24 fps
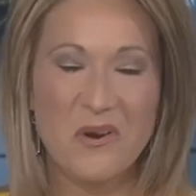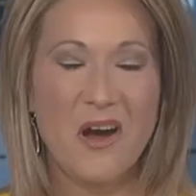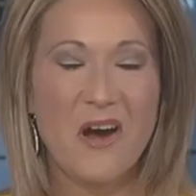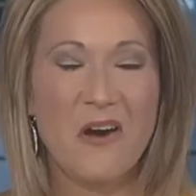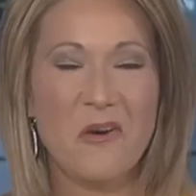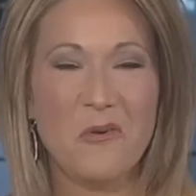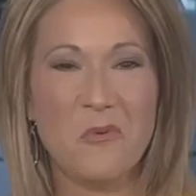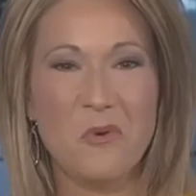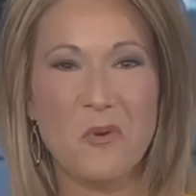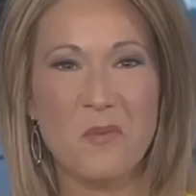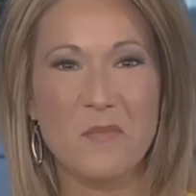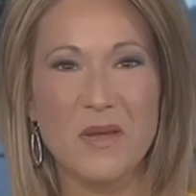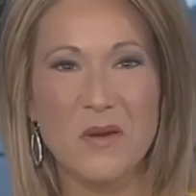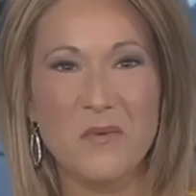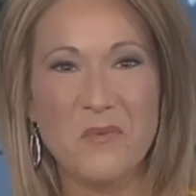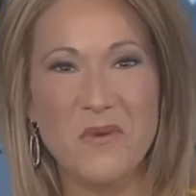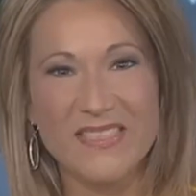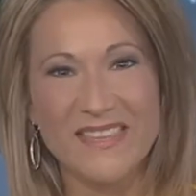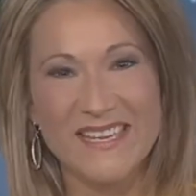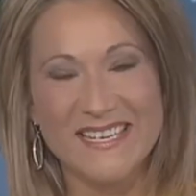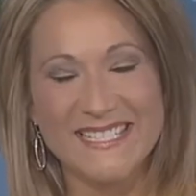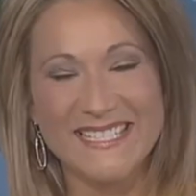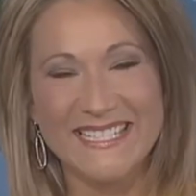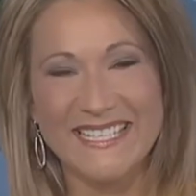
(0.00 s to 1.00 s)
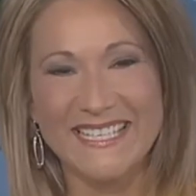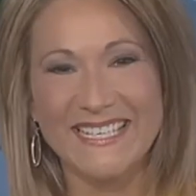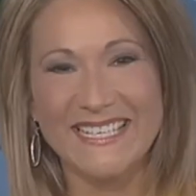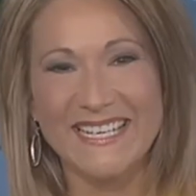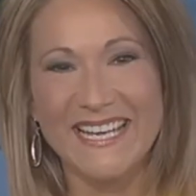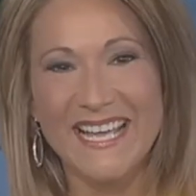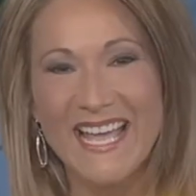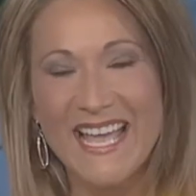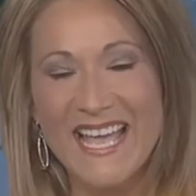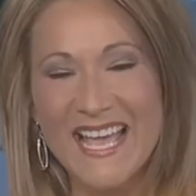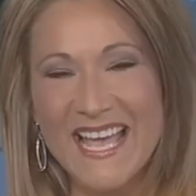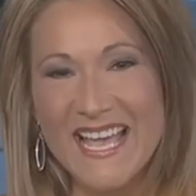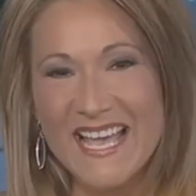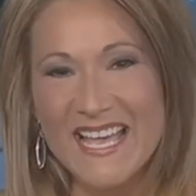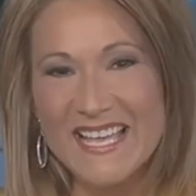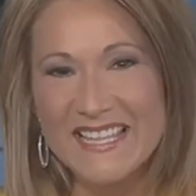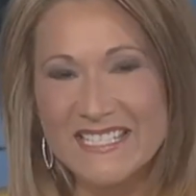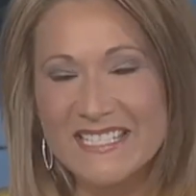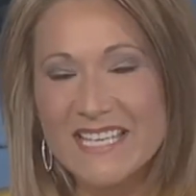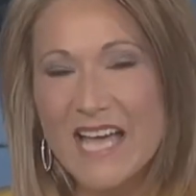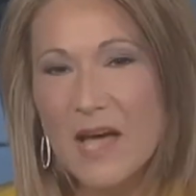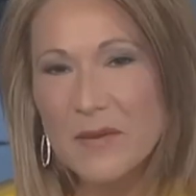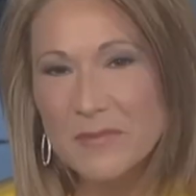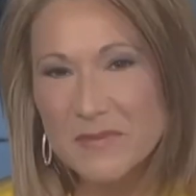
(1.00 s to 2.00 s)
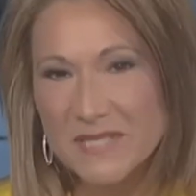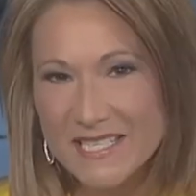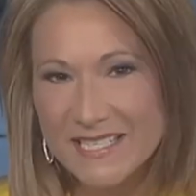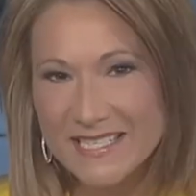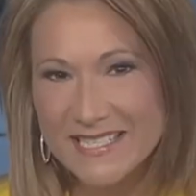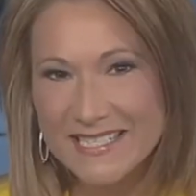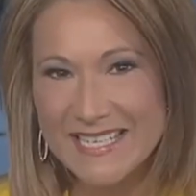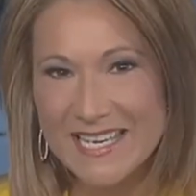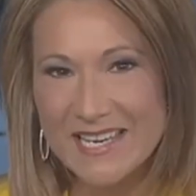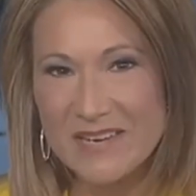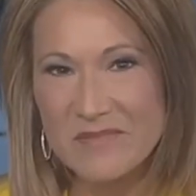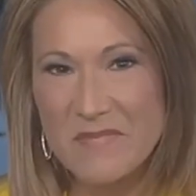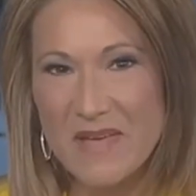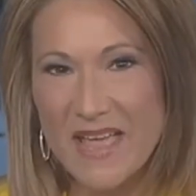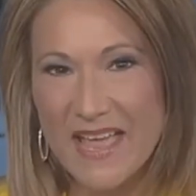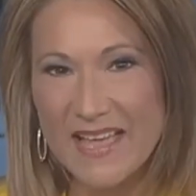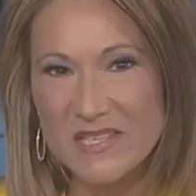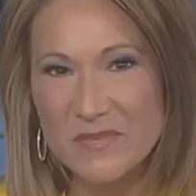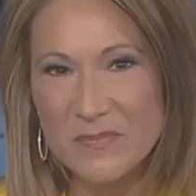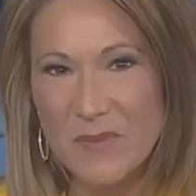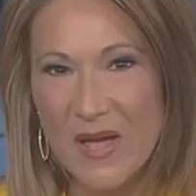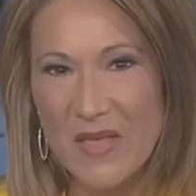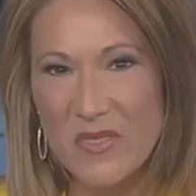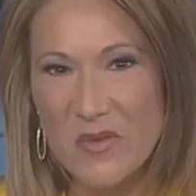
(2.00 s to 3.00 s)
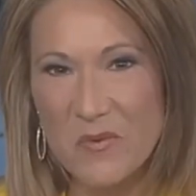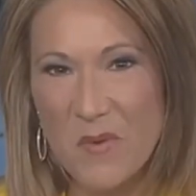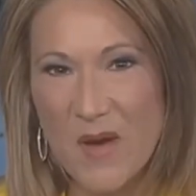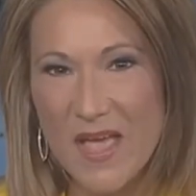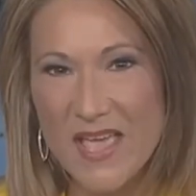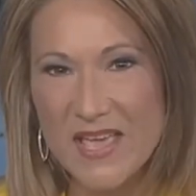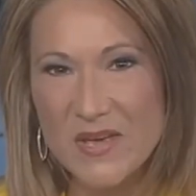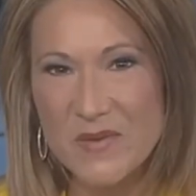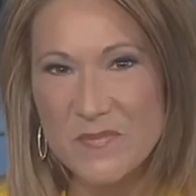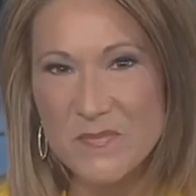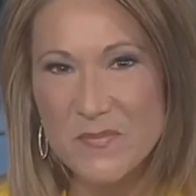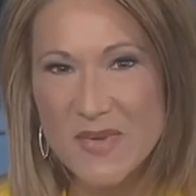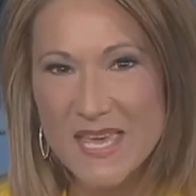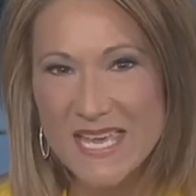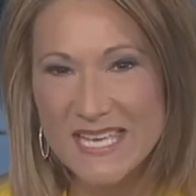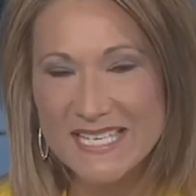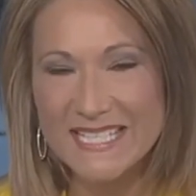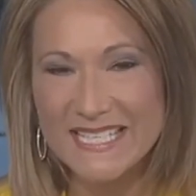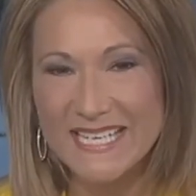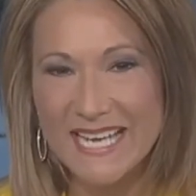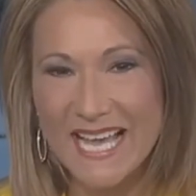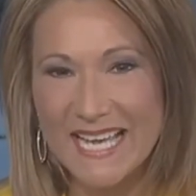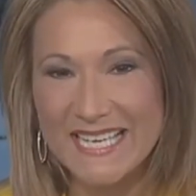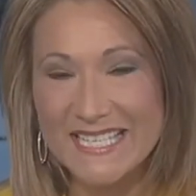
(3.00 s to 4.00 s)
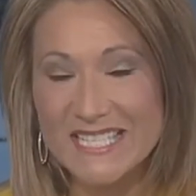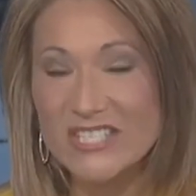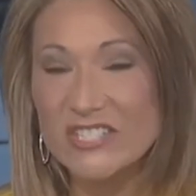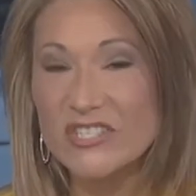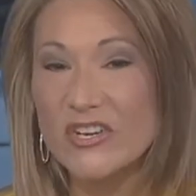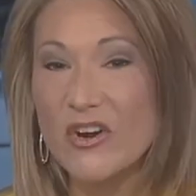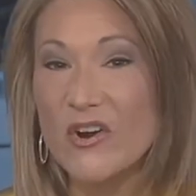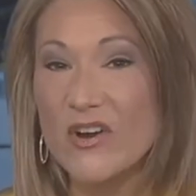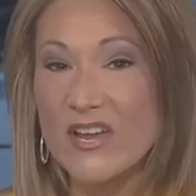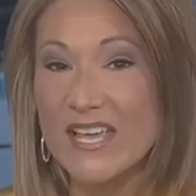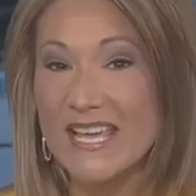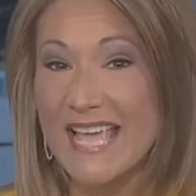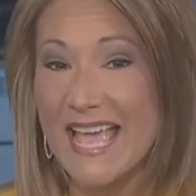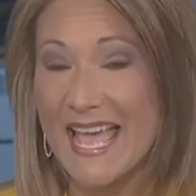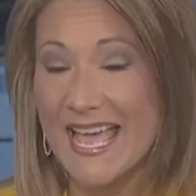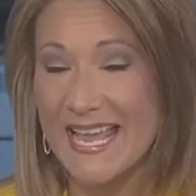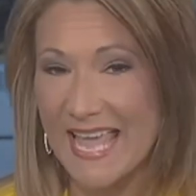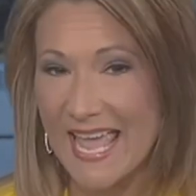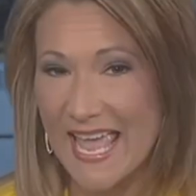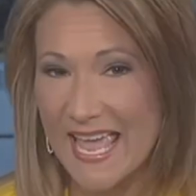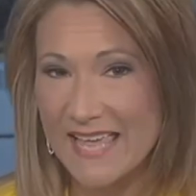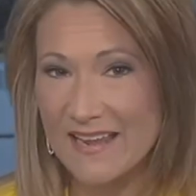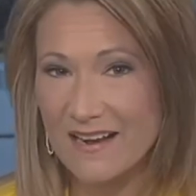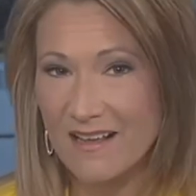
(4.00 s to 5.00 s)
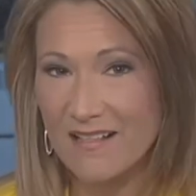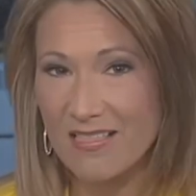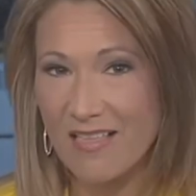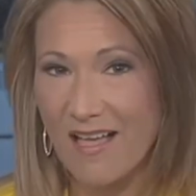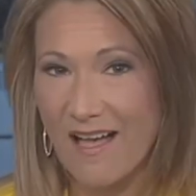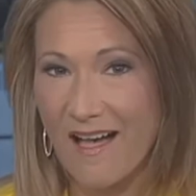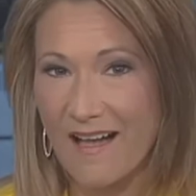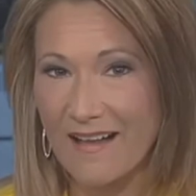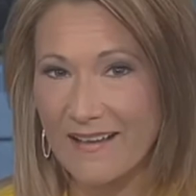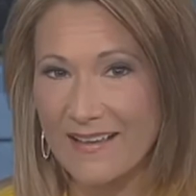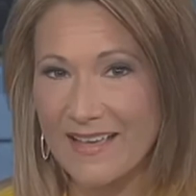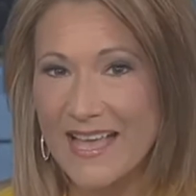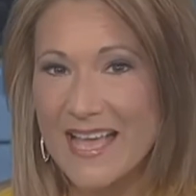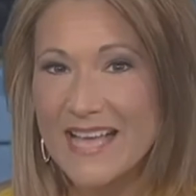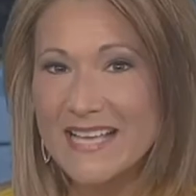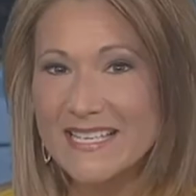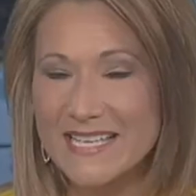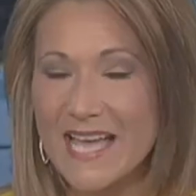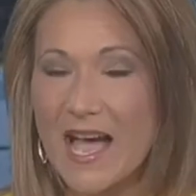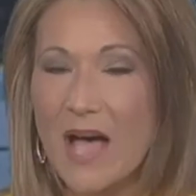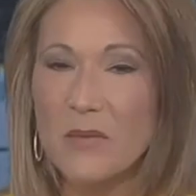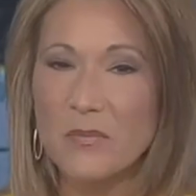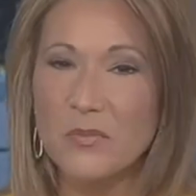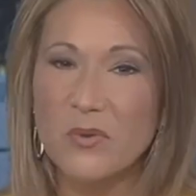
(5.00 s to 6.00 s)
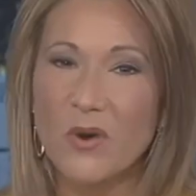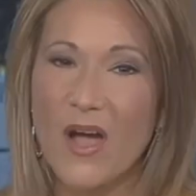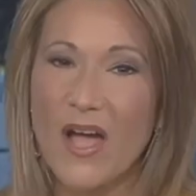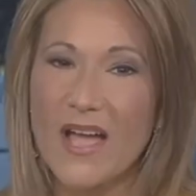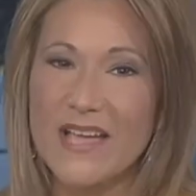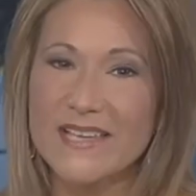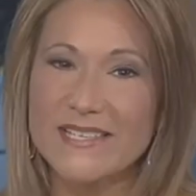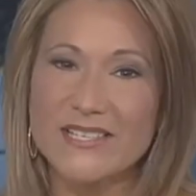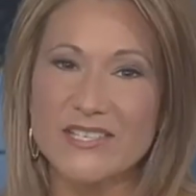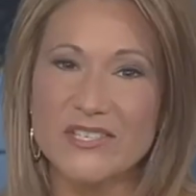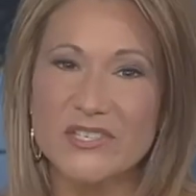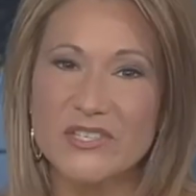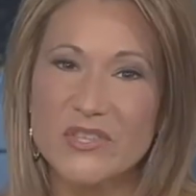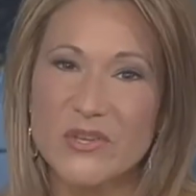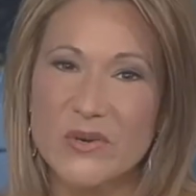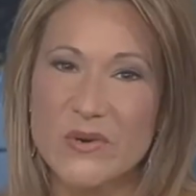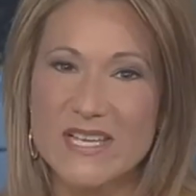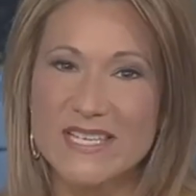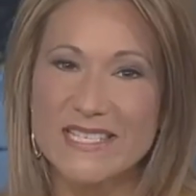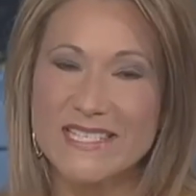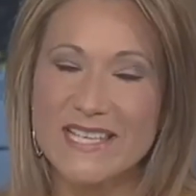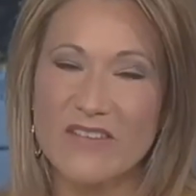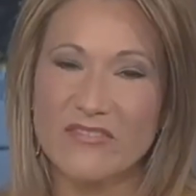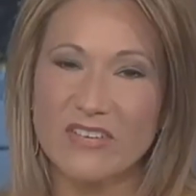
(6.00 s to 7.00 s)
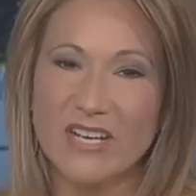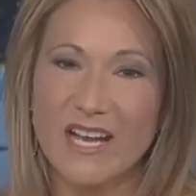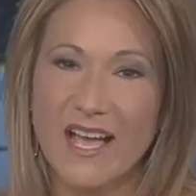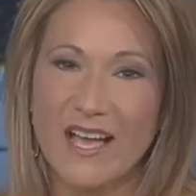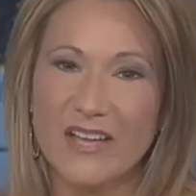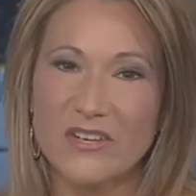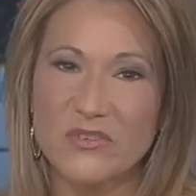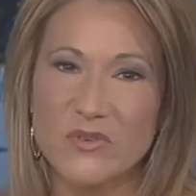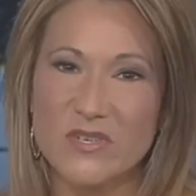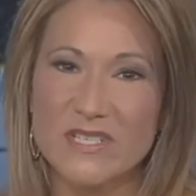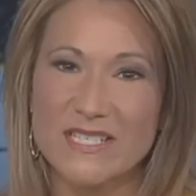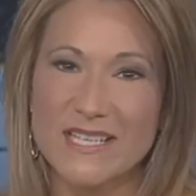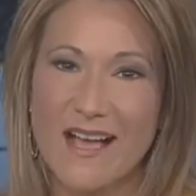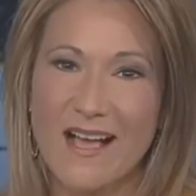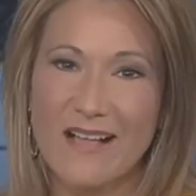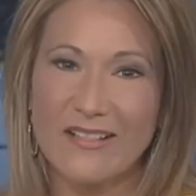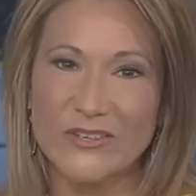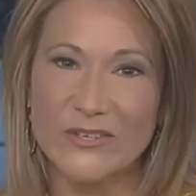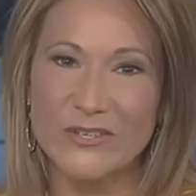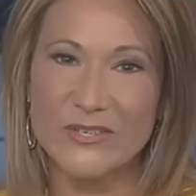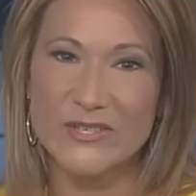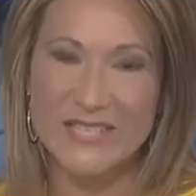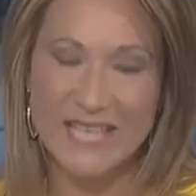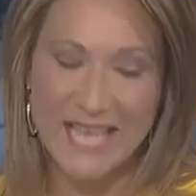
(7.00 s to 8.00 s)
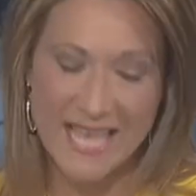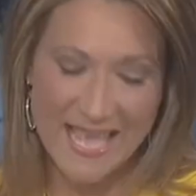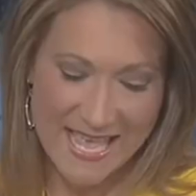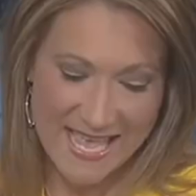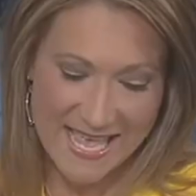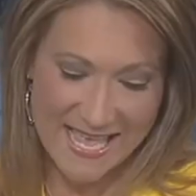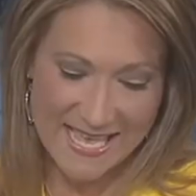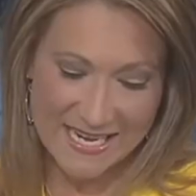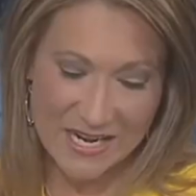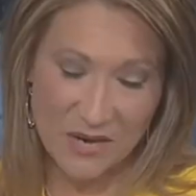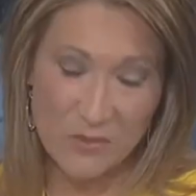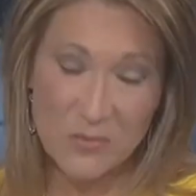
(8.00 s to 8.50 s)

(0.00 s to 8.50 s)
so heartwarming what they did. The top sixteen bands, by the way, compete tonight starting at eight o'clock. Top prize is three thousand seven hundred dollars.